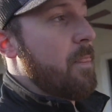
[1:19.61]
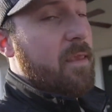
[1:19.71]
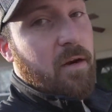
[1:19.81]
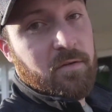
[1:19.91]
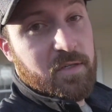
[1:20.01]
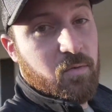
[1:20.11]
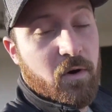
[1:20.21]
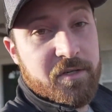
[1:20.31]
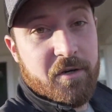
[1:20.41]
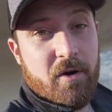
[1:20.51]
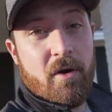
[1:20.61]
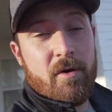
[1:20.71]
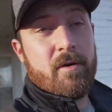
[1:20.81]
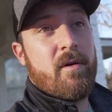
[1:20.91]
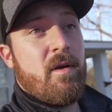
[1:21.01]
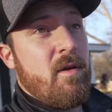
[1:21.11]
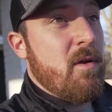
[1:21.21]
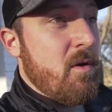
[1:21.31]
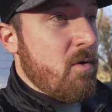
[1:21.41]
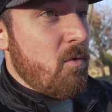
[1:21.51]
you know, just wash your car,
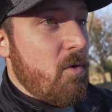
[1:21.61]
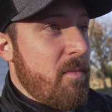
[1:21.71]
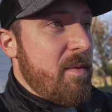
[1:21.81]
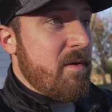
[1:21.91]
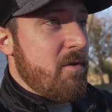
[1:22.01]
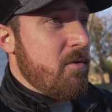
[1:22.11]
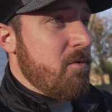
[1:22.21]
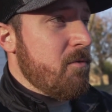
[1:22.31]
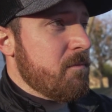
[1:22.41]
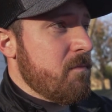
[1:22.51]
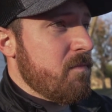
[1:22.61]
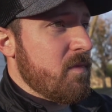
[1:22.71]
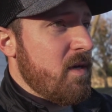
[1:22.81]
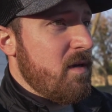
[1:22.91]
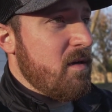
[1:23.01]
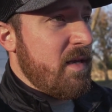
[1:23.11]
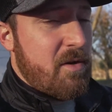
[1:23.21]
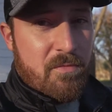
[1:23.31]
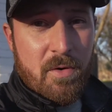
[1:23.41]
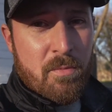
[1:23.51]
or maybe do like
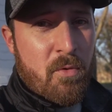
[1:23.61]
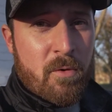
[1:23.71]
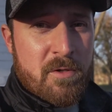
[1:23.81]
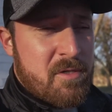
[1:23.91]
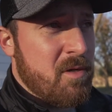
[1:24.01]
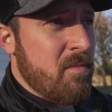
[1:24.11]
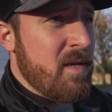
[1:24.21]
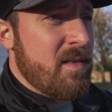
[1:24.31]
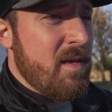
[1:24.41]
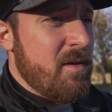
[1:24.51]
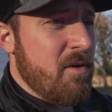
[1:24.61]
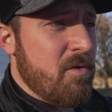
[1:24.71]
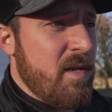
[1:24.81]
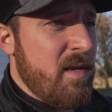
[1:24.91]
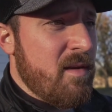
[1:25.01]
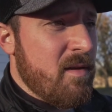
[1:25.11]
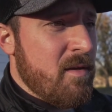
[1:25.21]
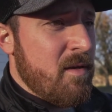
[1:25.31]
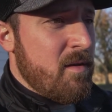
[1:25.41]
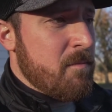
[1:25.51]
your front porch or something like that, you don't need
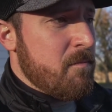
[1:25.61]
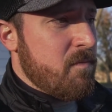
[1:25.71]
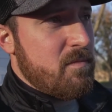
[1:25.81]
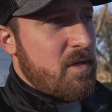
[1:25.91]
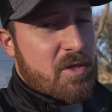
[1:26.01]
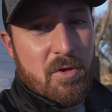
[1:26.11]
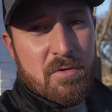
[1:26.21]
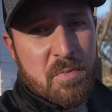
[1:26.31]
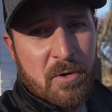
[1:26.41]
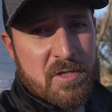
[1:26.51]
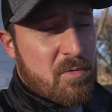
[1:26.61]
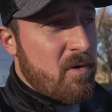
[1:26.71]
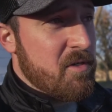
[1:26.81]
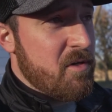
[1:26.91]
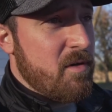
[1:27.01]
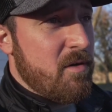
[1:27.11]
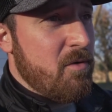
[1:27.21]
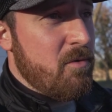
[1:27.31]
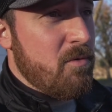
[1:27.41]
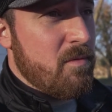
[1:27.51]
a huge pressure washer to
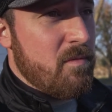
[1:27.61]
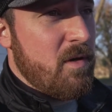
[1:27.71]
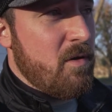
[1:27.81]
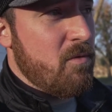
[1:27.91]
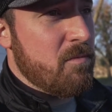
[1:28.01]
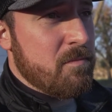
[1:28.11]
do, you know,